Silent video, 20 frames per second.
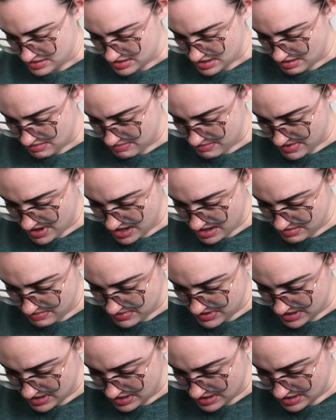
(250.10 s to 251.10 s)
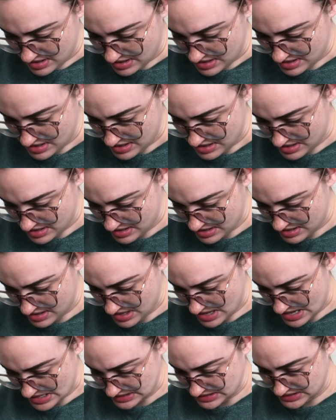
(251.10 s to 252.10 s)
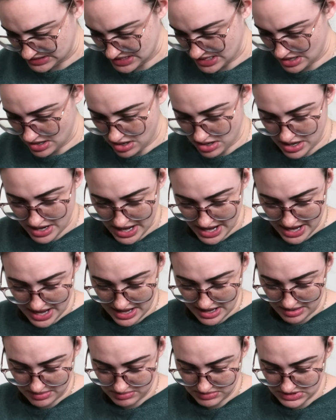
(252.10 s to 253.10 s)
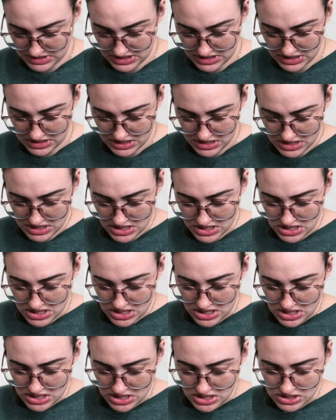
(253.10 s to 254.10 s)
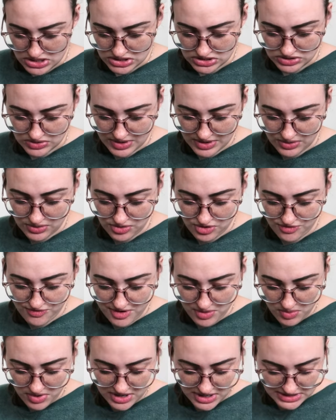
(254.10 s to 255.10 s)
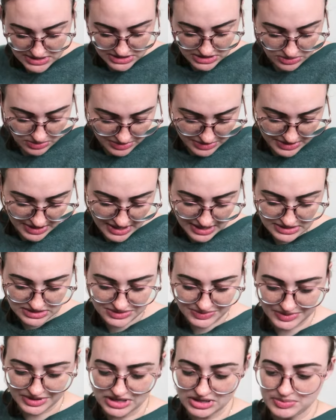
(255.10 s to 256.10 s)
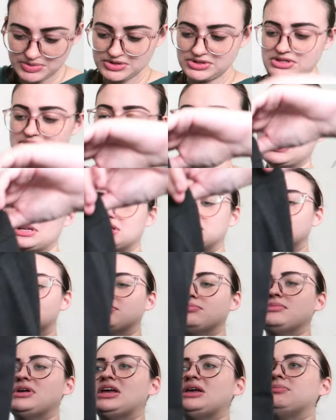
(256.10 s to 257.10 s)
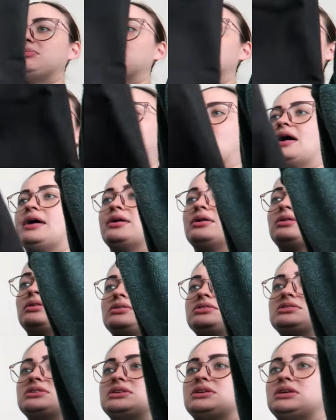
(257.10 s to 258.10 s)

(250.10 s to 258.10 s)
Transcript: they may be, yes, they are hemmed. So I don't know if I want to deal with that. So we're going to put these in the maybe pile to